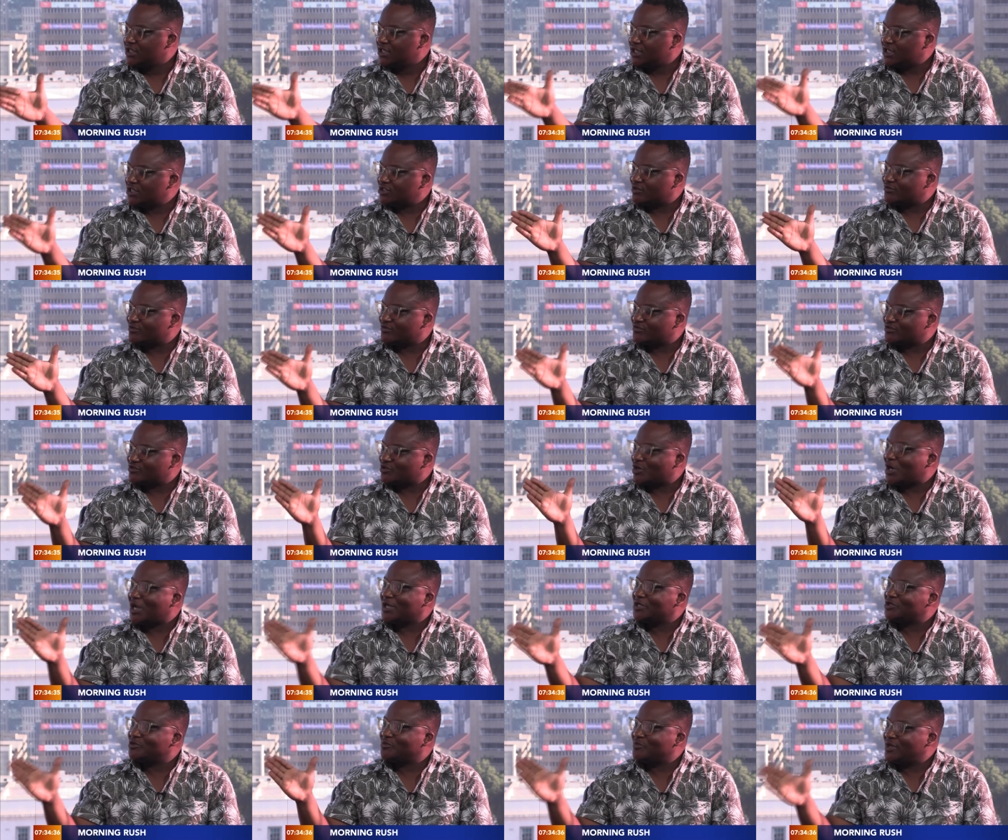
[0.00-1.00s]
In terms of
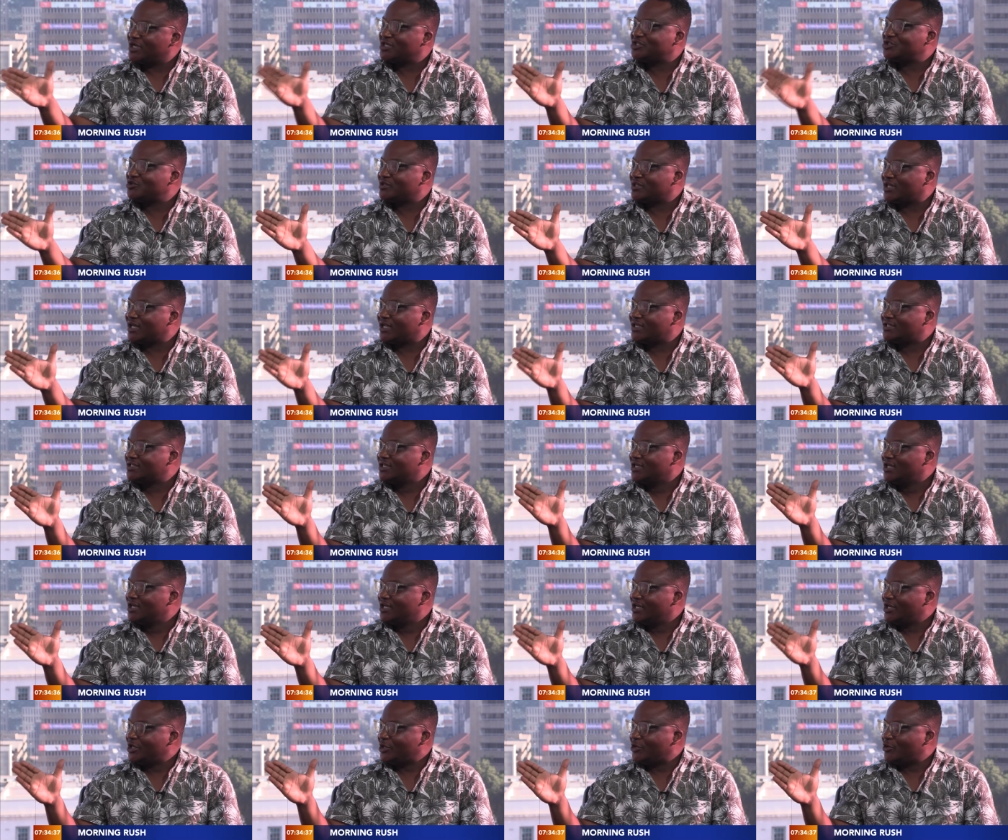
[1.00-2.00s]
trying to make sure that
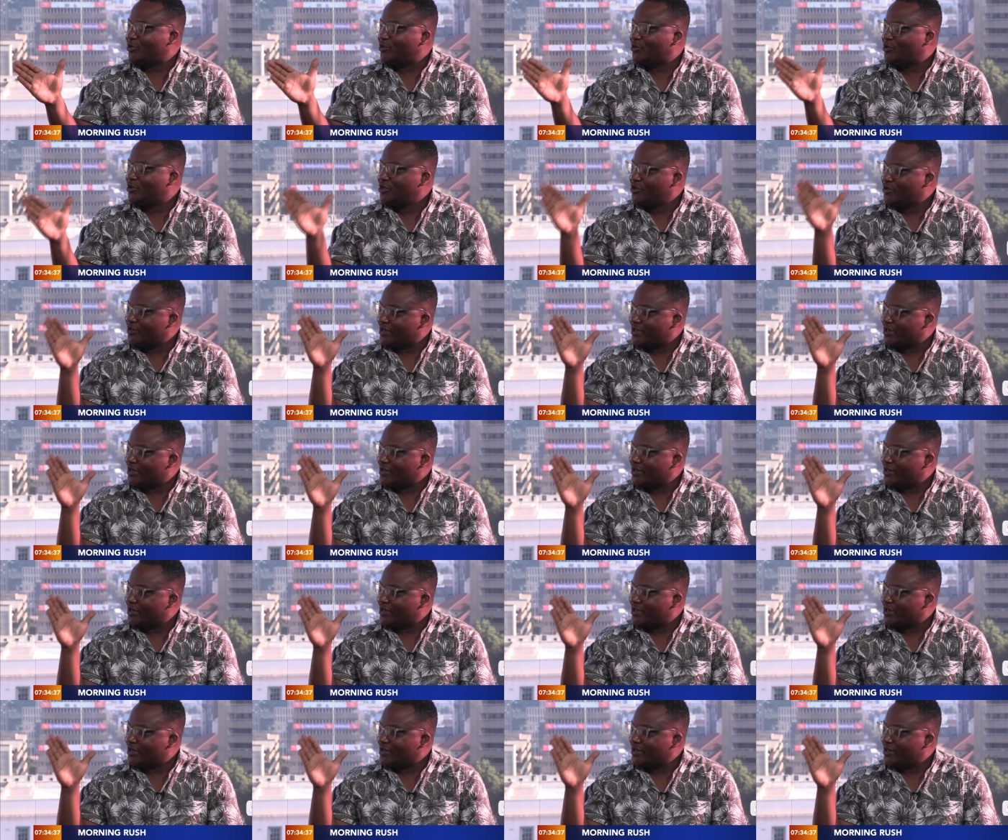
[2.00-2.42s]
you know